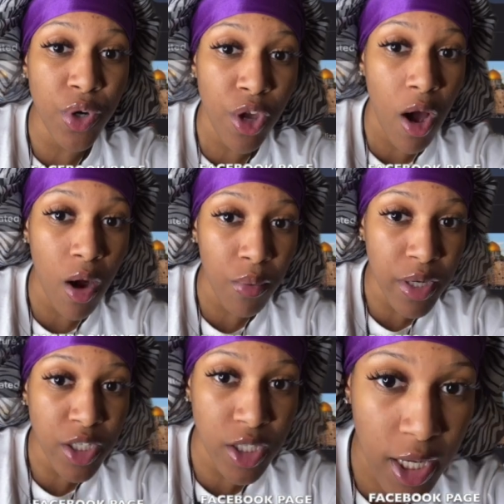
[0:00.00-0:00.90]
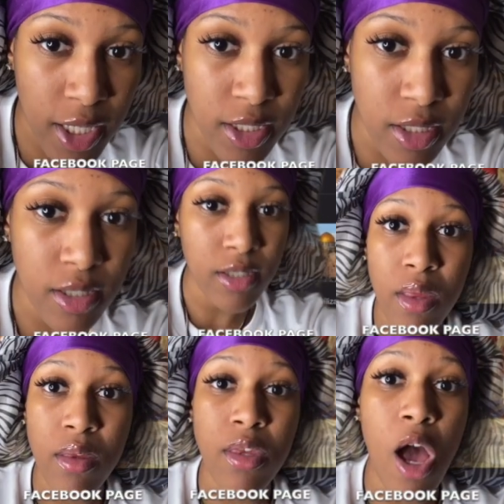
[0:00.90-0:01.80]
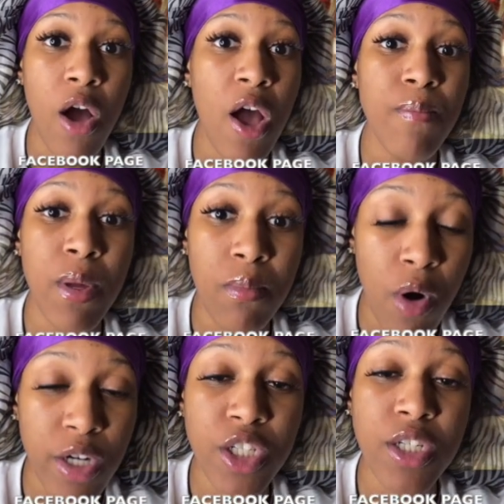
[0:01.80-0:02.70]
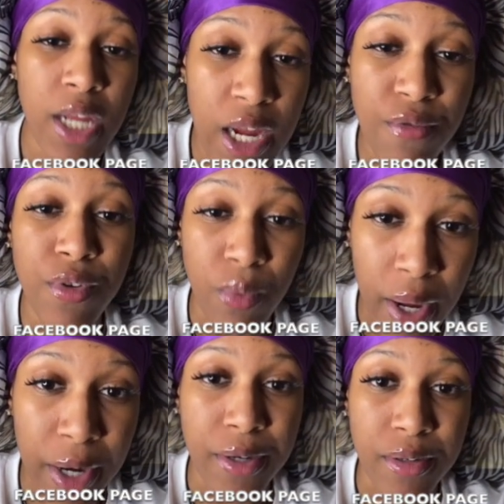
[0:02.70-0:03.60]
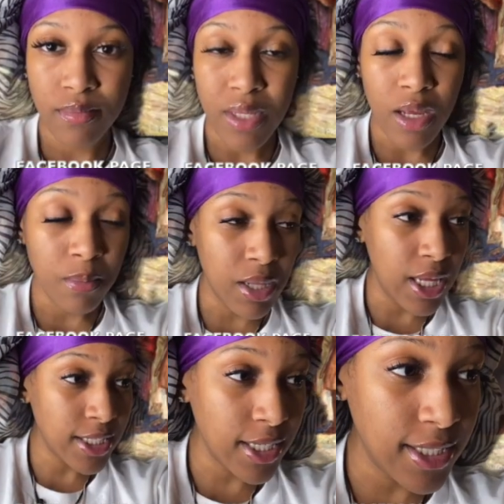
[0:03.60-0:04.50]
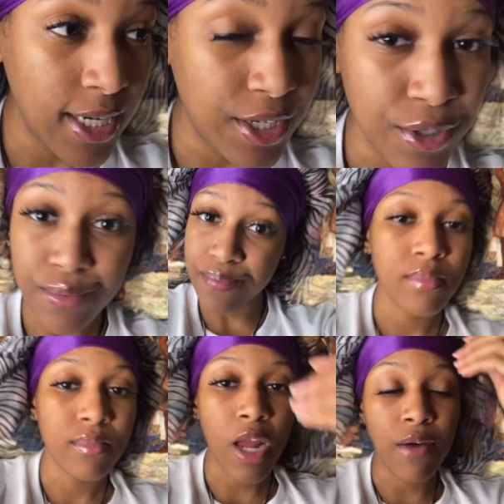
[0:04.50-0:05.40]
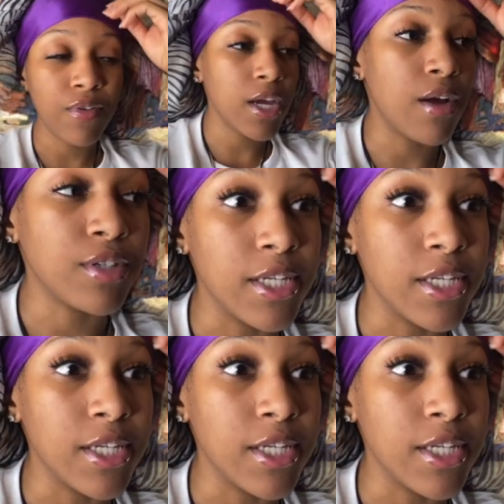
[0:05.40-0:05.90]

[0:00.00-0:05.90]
where y'all originate? Y'all have been marching everywhere. But let's continue. I'm finna go to